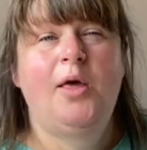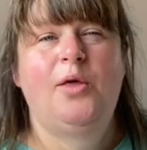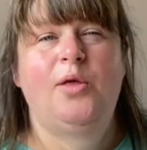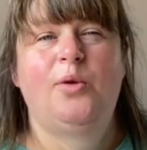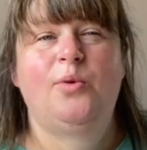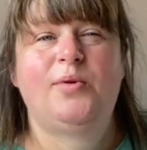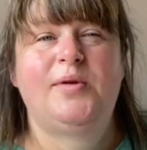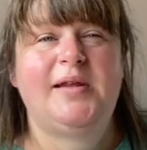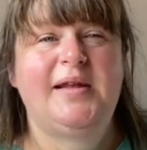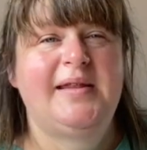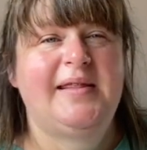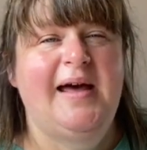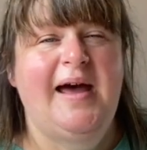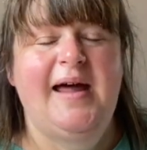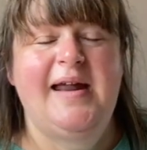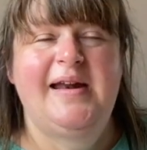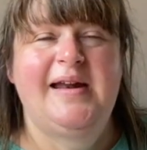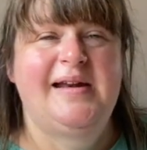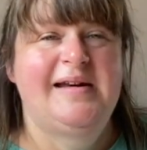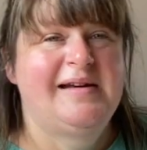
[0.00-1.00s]
You'll see
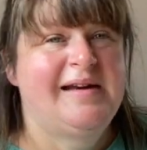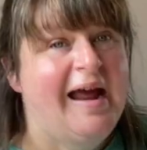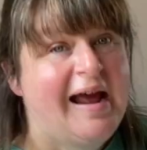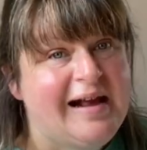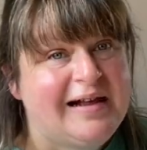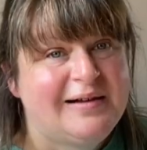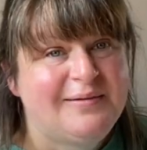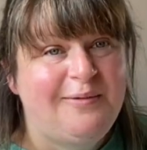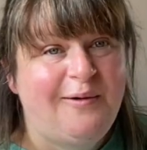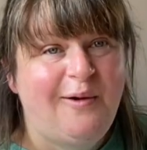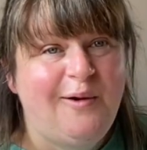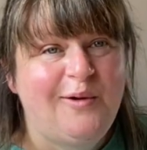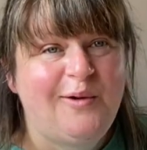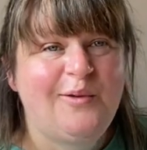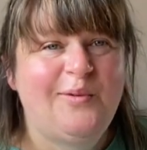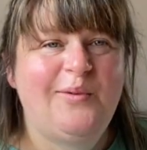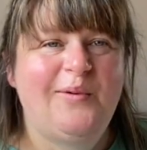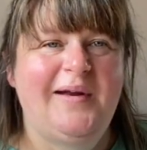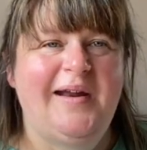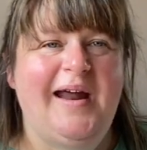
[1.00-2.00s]
that in the next vlog
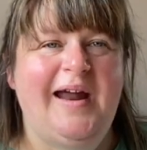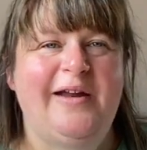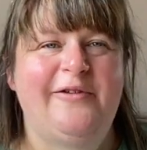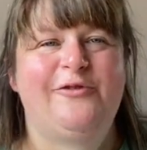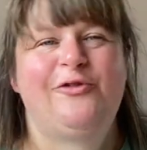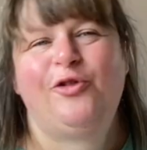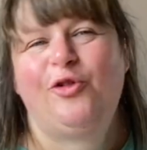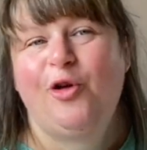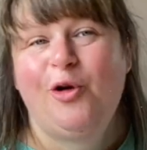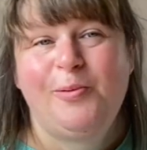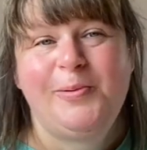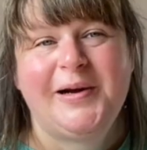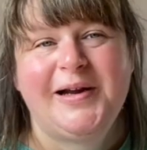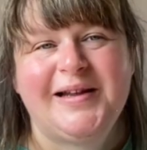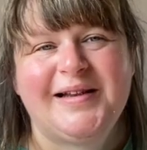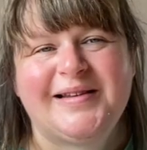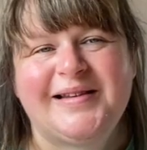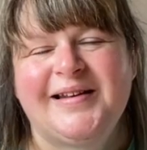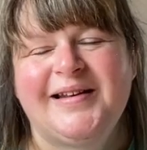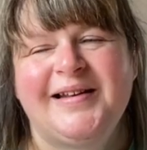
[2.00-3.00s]
when I drop
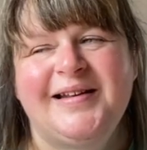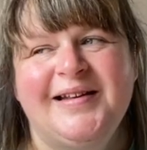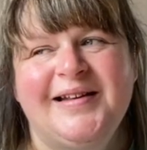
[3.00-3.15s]
it